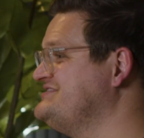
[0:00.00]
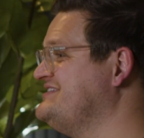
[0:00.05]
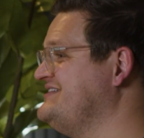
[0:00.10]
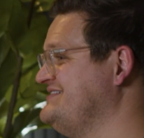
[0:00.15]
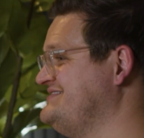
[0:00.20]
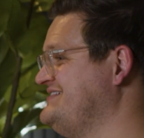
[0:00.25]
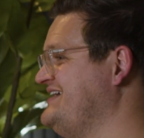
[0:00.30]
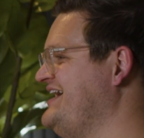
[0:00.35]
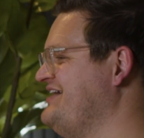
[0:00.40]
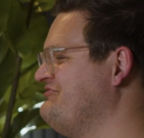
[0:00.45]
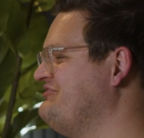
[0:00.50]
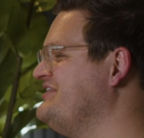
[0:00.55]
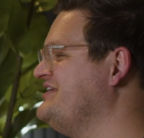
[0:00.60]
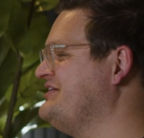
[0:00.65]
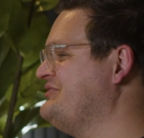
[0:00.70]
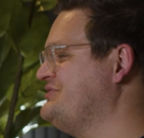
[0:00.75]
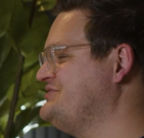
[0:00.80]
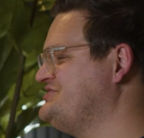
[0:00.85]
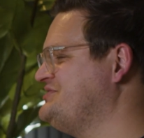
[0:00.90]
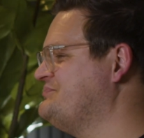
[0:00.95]
I was just going to
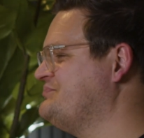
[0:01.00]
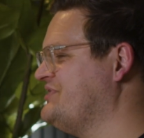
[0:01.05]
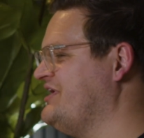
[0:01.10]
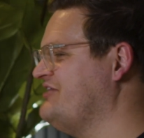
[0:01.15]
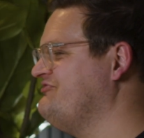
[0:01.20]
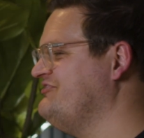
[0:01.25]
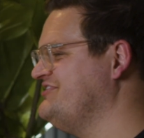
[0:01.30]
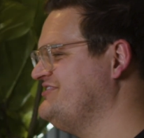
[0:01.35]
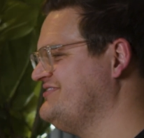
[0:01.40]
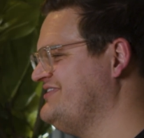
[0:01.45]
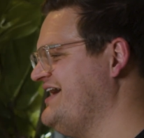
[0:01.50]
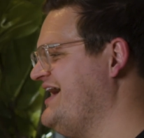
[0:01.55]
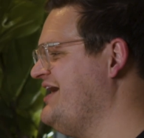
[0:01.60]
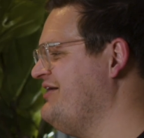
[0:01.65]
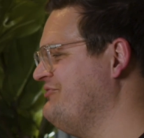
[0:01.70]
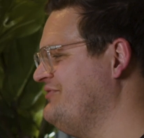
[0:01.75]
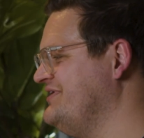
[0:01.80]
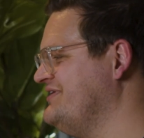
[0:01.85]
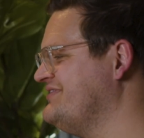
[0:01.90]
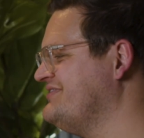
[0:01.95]
say, I feel like we should
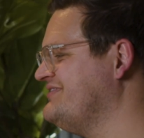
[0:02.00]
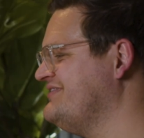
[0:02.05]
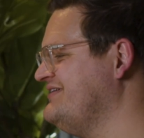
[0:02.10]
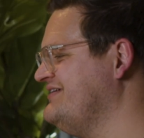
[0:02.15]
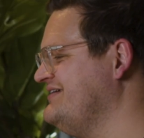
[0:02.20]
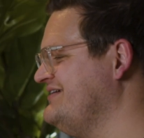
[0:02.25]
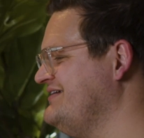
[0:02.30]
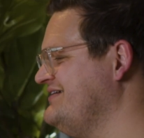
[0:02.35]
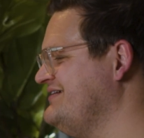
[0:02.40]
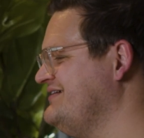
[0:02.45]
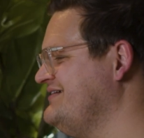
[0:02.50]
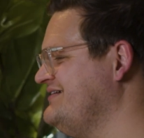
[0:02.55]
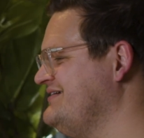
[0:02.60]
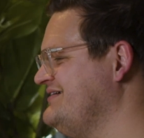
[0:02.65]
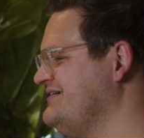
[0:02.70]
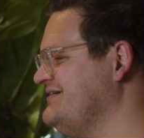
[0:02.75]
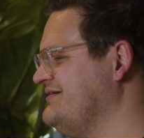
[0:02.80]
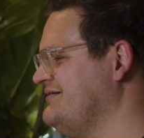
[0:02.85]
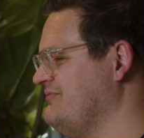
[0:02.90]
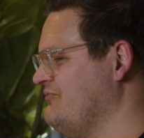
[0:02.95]
preface that with,
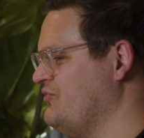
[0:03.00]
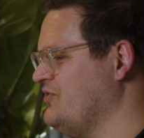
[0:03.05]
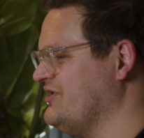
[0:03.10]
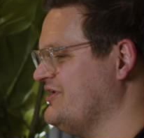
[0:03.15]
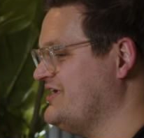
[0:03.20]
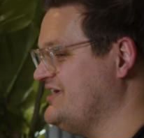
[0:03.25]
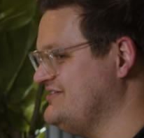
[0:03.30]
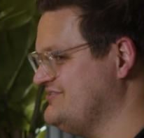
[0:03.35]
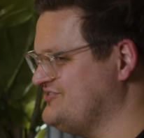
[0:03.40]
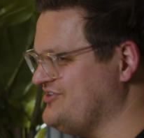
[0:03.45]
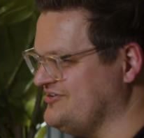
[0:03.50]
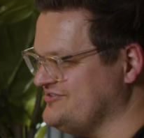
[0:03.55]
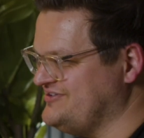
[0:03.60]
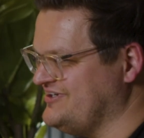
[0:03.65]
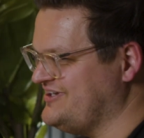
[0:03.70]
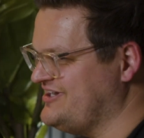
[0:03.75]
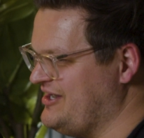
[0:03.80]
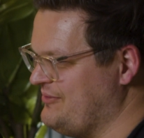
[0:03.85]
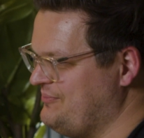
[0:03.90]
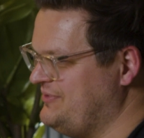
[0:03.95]
we're a
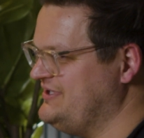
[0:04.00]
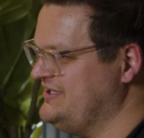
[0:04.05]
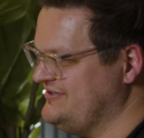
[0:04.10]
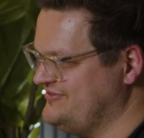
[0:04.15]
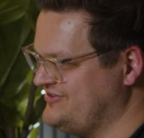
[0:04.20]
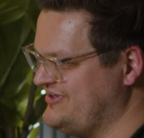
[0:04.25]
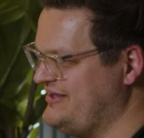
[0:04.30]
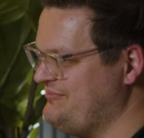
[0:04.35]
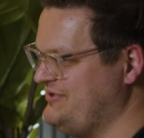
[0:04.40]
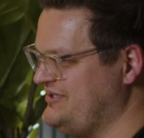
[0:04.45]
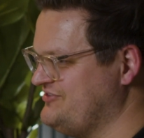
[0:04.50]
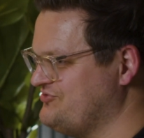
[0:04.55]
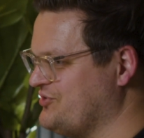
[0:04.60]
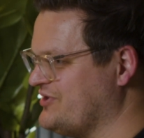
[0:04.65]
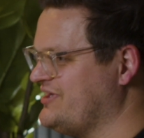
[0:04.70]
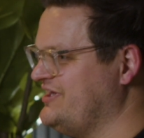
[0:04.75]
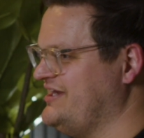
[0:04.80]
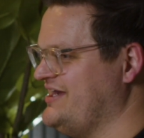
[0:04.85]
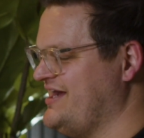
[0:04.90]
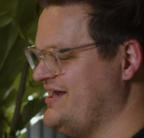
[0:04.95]
consulting company, so
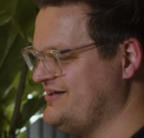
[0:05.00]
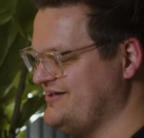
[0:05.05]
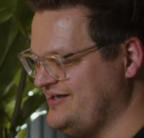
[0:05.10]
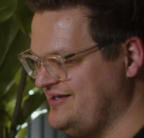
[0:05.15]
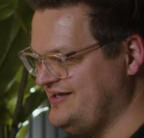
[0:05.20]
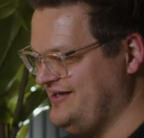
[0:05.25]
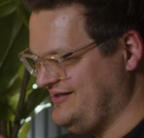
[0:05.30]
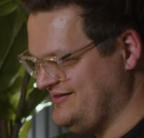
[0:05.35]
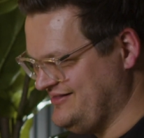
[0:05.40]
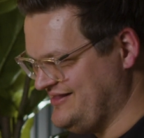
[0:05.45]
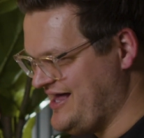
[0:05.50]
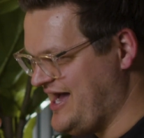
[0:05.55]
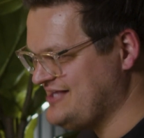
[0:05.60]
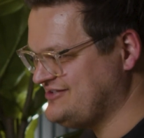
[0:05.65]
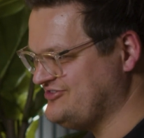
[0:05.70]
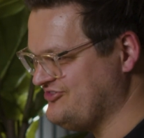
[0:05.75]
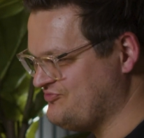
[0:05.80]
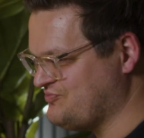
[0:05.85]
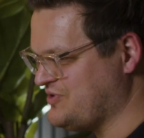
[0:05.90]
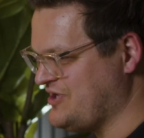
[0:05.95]
that means working on
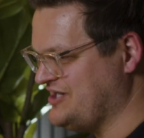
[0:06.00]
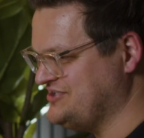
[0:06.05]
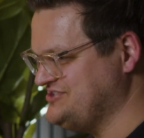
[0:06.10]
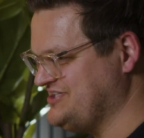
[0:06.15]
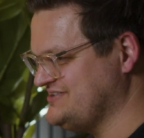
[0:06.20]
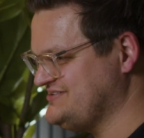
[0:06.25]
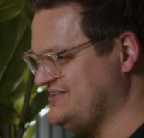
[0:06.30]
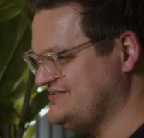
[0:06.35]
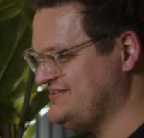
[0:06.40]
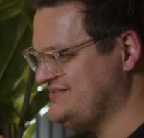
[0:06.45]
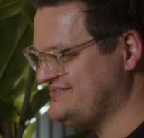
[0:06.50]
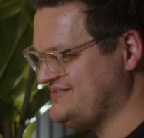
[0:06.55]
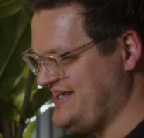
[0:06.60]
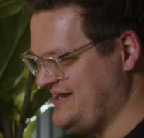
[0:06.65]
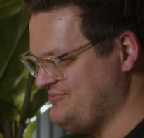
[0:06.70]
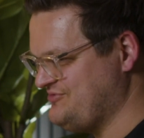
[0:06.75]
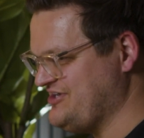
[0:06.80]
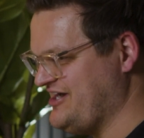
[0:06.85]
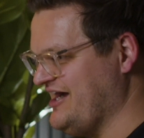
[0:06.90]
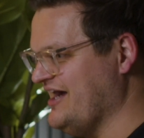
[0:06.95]
lots of projects
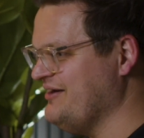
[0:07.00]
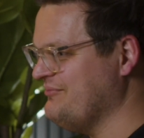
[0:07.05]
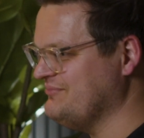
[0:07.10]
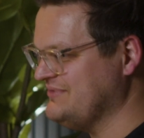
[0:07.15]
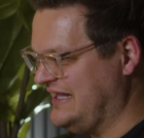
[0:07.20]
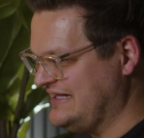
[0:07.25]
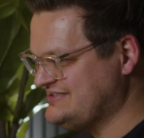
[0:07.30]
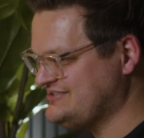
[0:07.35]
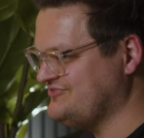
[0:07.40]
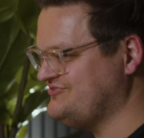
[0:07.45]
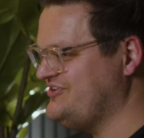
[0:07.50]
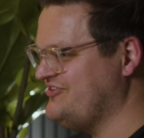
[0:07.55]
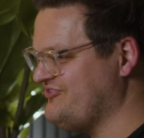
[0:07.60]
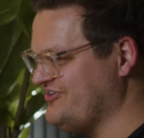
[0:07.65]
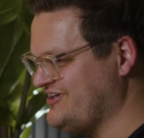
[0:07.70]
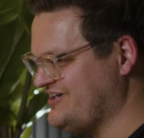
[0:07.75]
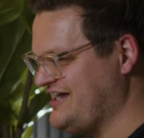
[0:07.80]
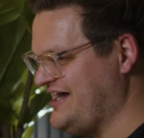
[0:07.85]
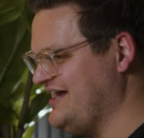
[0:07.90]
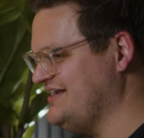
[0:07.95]
at the same time,
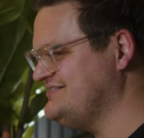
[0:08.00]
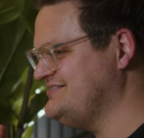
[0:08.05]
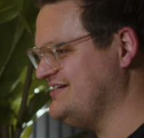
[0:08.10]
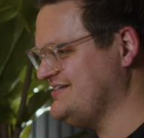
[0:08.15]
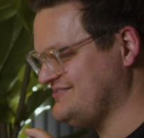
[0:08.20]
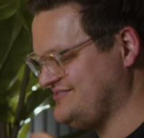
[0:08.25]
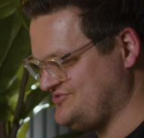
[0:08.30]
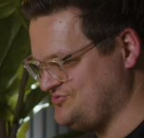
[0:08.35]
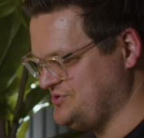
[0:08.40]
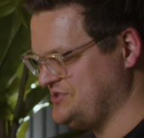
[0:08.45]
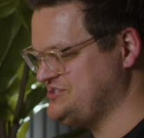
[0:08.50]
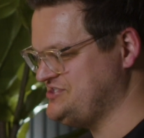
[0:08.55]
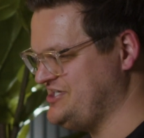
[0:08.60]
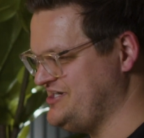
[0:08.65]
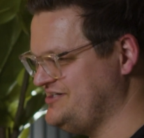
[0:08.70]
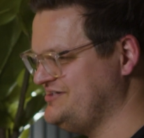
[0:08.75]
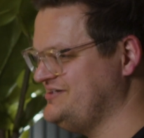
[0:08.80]
lots of different context